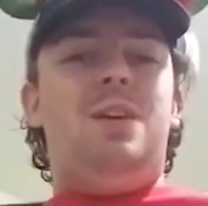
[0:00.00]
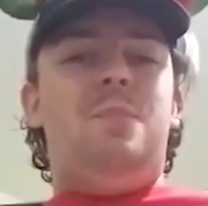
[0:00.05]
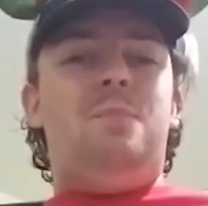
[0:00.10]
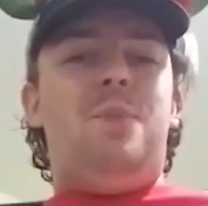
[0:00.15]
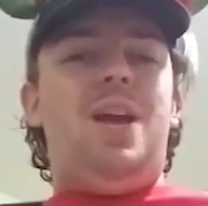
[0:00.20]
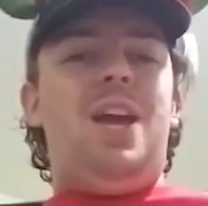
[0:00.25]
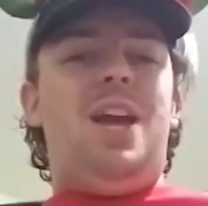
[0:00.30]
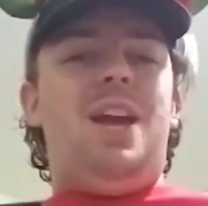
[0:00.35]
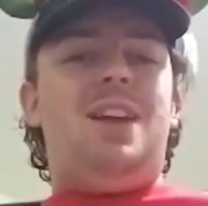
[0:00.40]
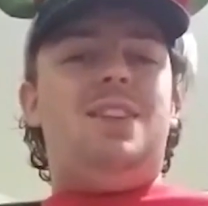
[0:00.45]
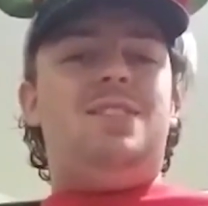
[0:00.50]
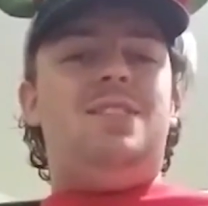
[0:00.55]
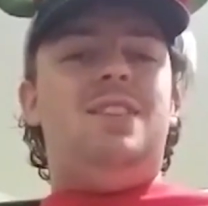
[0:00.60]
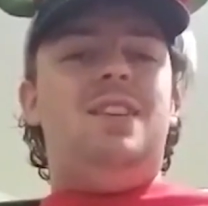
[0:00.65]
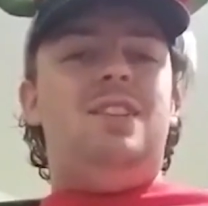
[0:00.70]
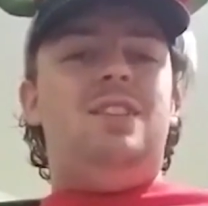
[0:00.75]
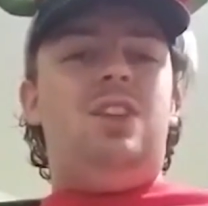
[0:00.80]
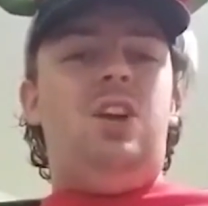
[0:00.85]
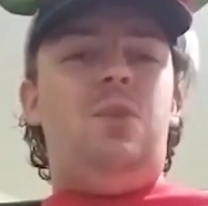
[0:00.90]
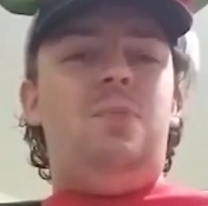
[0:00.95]
P.S.
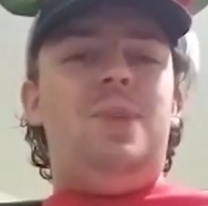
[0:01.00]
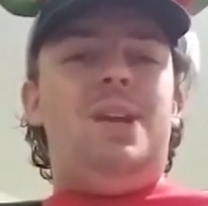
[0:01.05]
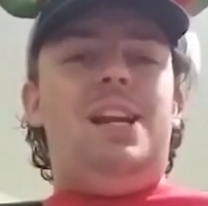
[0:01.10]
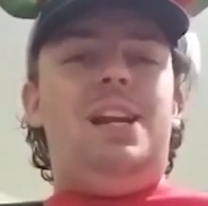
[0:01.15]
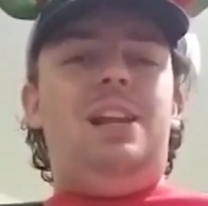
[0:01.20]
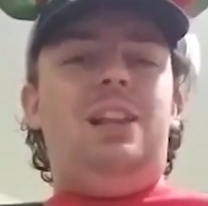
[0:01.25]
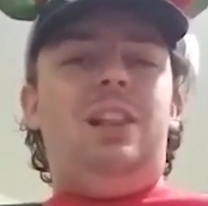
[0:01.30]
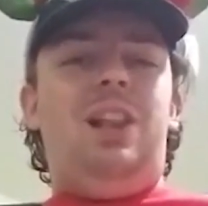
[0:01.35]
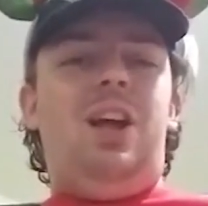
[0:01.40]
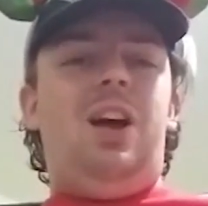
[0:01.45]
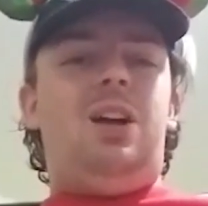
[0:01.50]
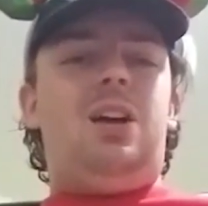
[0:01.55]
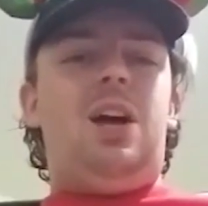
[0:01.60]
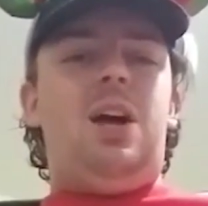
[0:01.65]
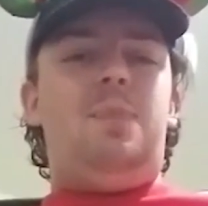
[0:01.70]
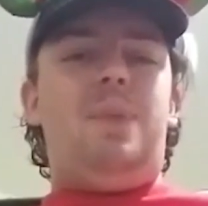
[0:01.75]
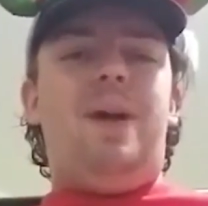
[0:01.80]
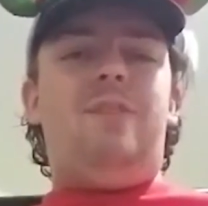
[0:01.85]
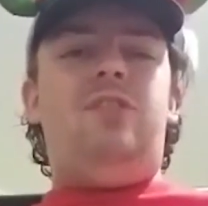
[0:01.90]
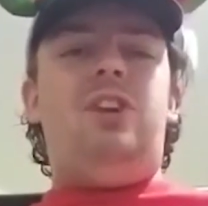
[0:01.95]
Tell Minnie to lock
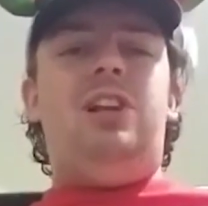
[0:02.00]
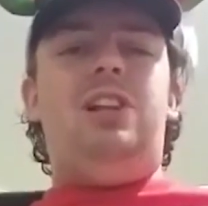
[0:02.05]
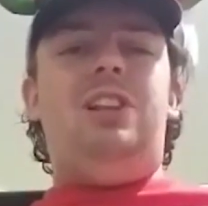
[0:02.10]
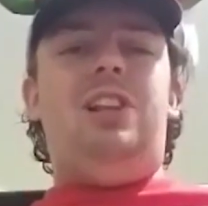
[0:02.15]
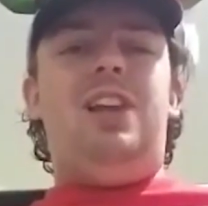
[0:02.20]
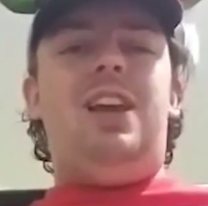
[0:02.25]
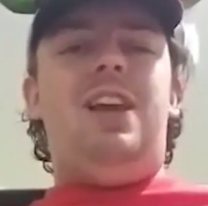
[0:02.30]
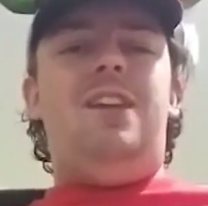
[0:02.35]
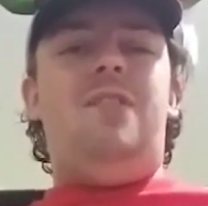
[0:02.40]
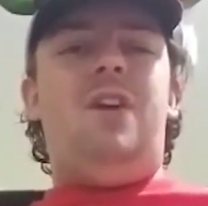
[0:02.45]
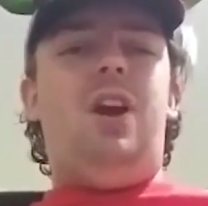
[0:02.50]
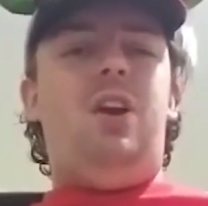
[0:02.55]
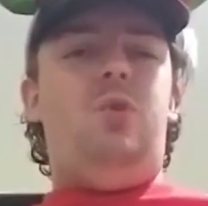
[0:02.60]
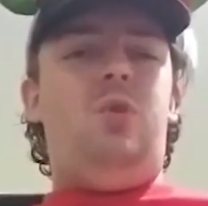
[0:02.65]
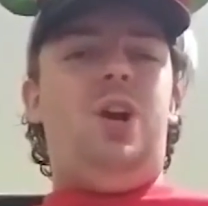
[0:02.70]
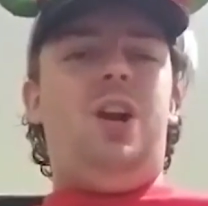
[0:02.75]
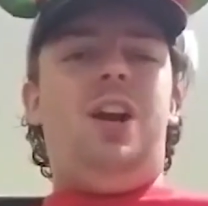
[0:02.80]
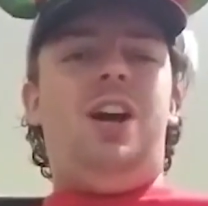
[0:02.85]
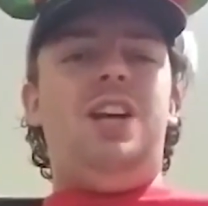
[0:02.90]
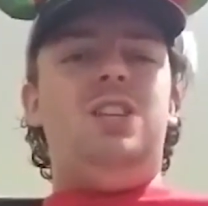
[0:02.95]
up after you leave. I don't
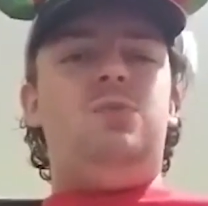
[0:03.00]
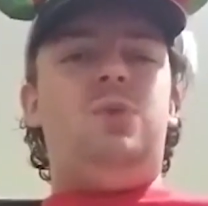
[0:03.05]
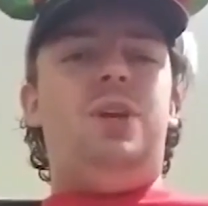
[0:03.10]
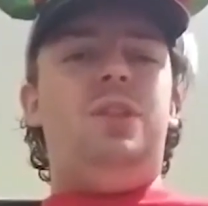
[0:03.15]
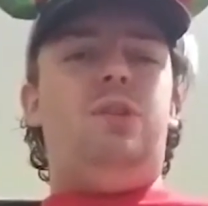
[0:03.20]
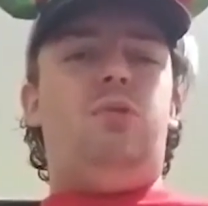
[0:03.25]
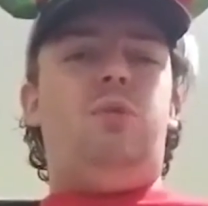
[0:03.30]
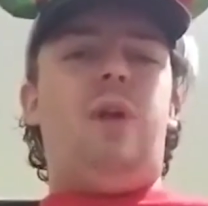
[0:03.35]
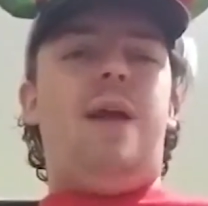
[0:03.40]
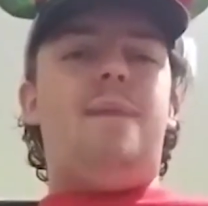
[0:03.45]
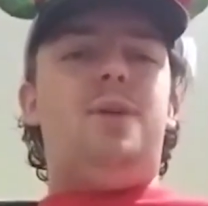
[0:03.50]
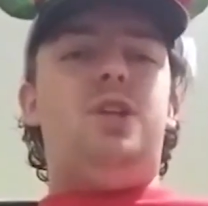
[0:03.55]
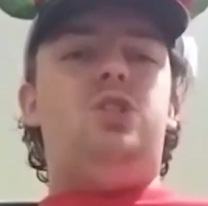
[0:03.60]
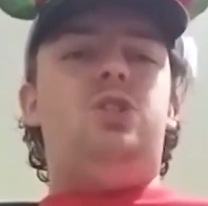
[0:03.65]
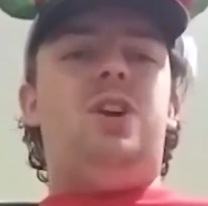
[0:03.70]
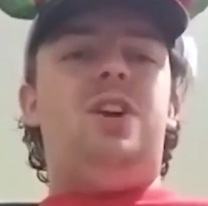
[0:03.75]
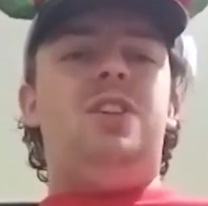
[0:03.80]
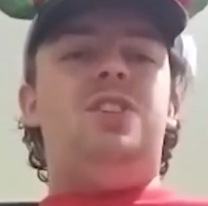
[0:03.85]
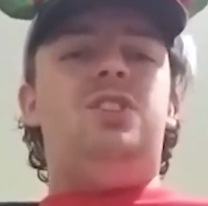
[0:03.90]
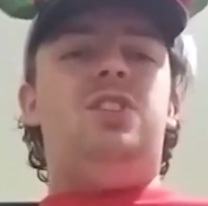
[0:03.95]
want Oswald the Rabbit
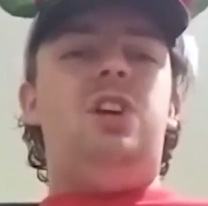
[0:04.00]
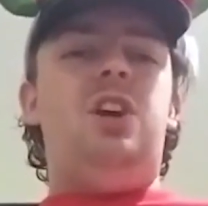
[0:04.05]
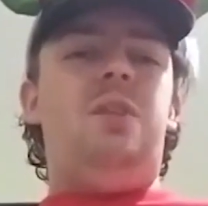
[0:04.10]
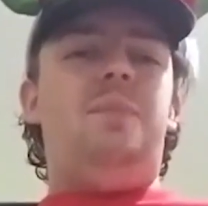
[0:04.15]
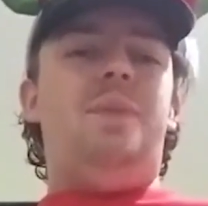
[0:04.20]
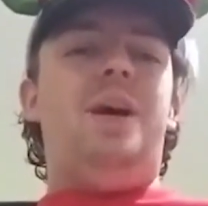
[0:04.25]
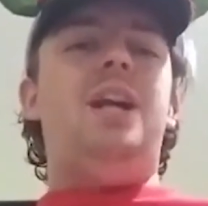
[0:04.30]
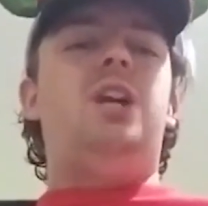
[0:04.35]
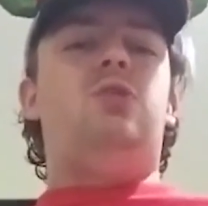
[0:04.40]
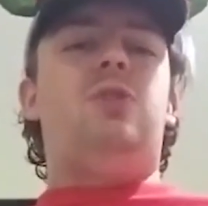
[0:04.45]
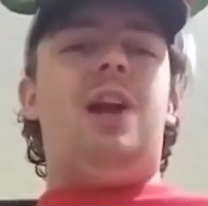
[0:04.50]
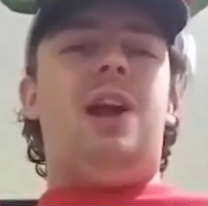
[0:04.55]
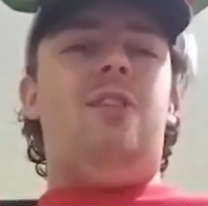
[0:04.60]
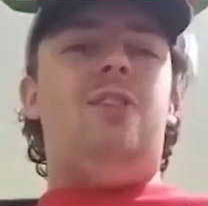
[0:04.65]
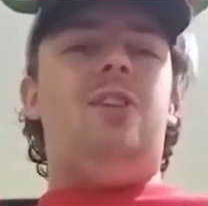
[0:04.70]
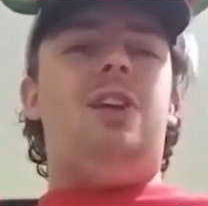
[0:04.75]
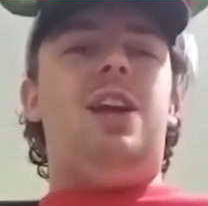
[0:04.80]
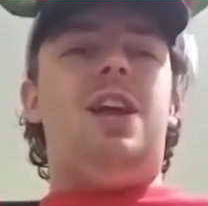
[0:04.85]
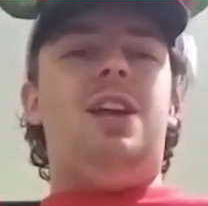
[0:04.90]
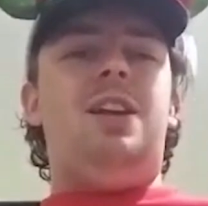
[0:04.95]
trying to steal my crown
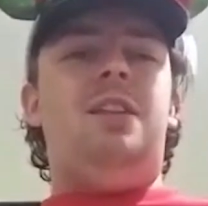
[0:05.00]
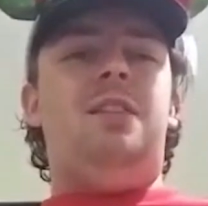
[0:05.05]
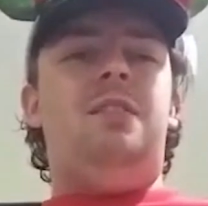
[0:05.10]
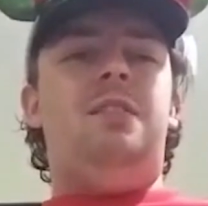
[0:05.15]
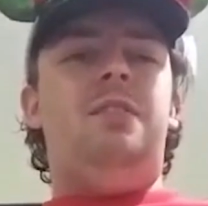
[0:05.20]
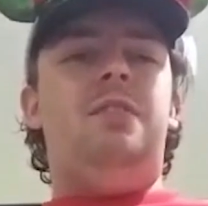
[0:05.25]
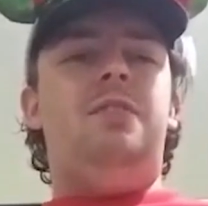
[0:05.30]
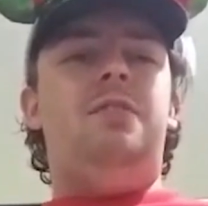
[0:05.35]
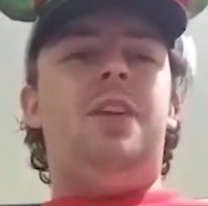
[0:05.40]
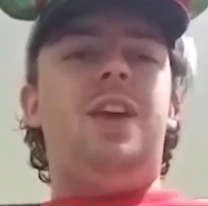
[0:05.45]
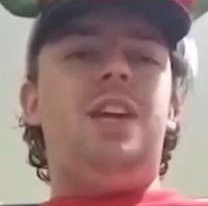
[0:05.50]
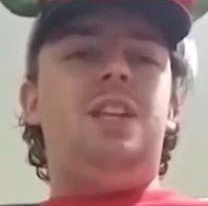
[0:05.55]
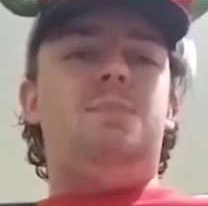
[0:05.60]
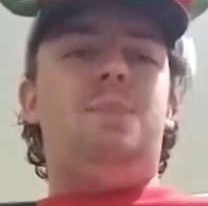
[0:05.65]
again. Thanks,